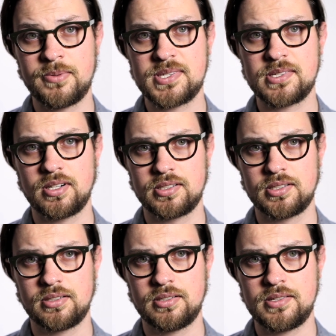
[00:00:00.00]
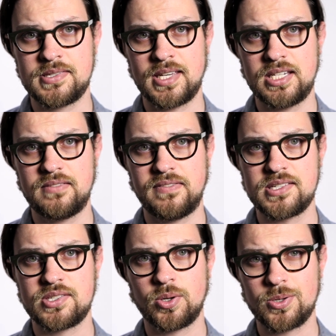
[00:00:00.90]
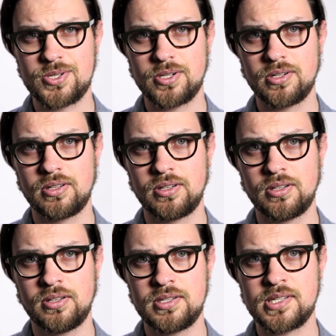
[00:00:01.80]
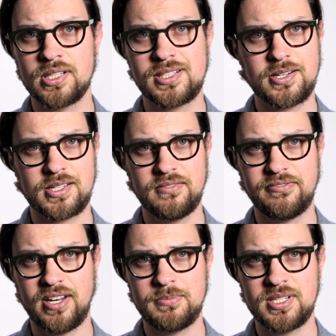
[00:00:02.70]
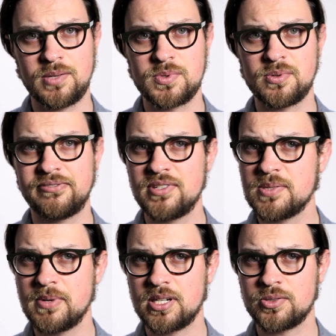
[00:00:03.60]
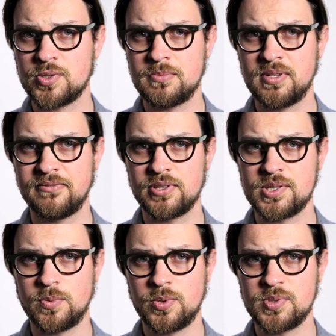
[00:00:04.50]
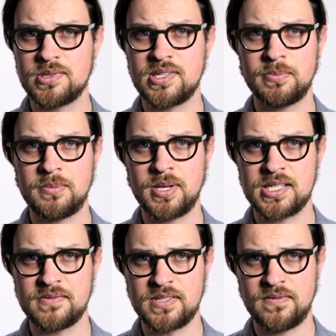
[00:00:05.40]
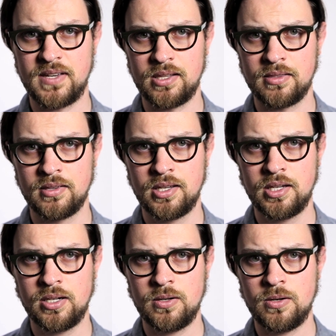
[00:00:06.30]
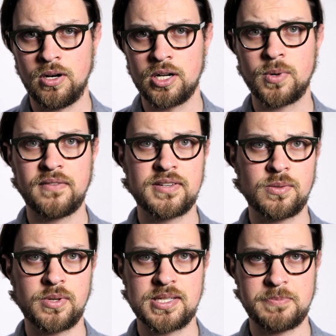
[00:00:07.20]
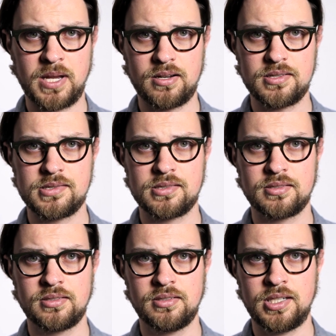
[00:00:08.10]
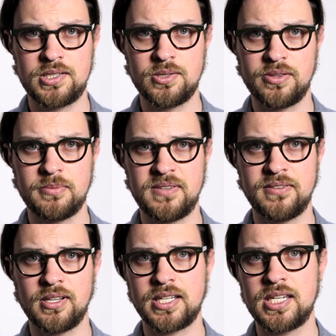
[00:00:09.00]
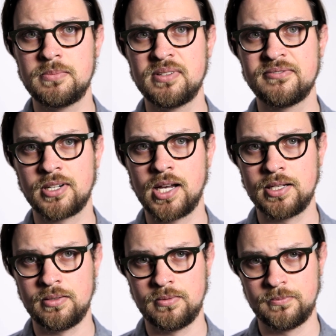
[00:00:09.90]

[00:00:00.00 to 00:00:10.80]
the start, Saeed faced torture, solitary confinement, and was refused medical treatment for his wounds simply because of his faith. On a rare visit with his parents, he told them he felt like he had been forgotten,